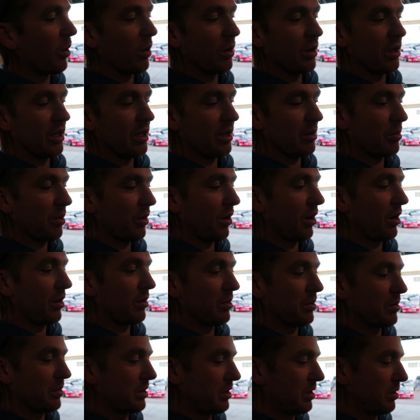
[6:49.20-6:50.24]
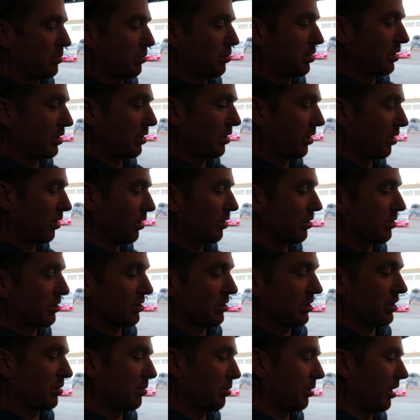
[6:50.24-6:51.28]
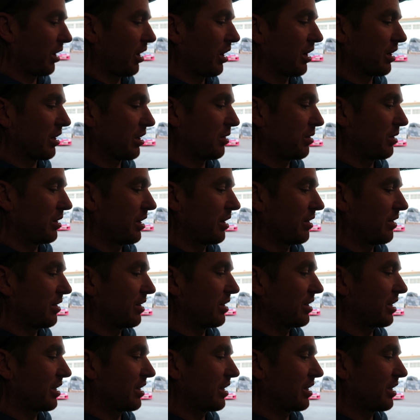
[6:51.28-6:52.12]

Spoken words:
oiling problem and you blew a hole through your block or whatever.